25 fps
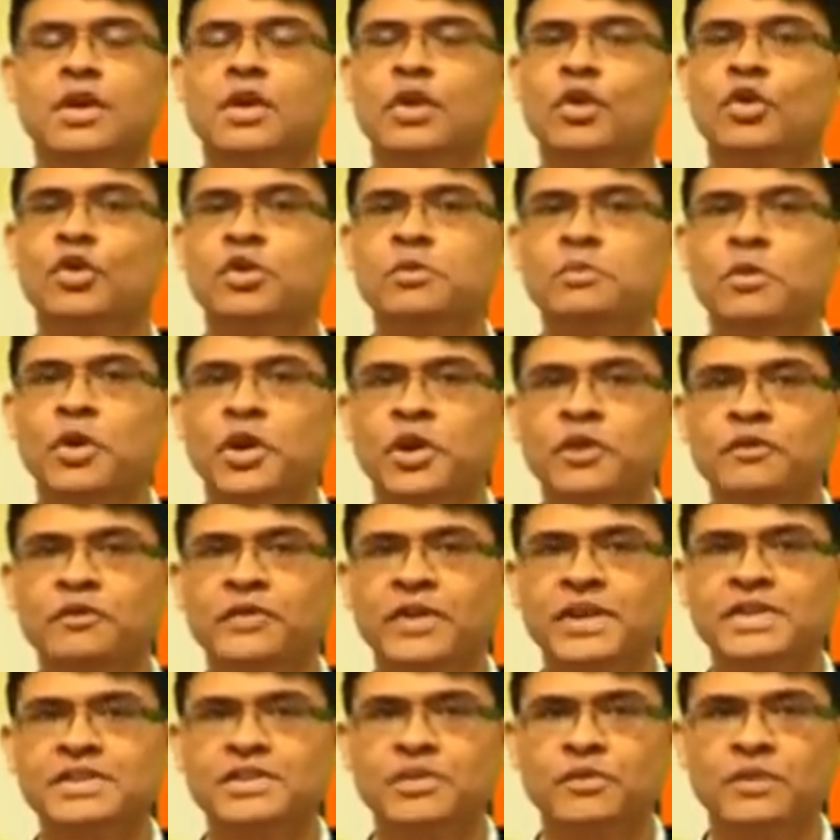Good morning,
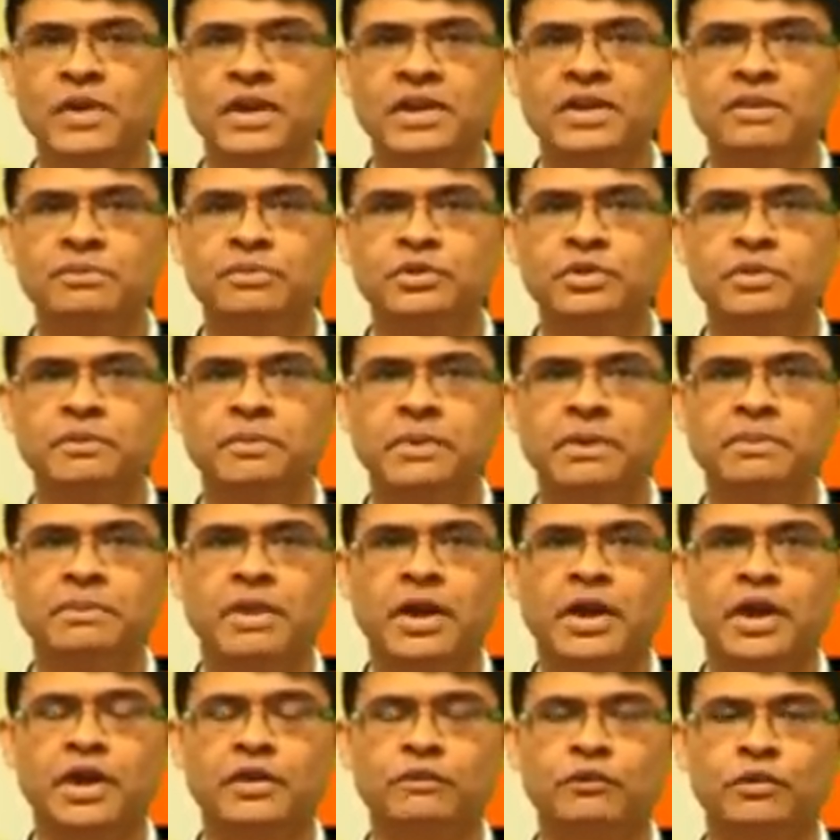friends, and welcome to the
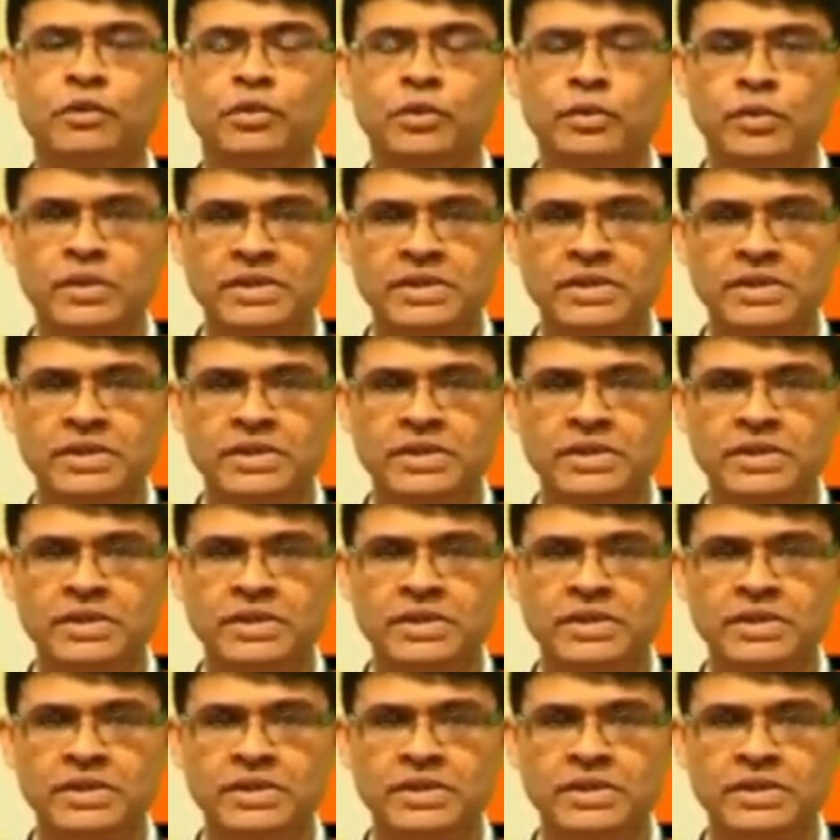pre-market view.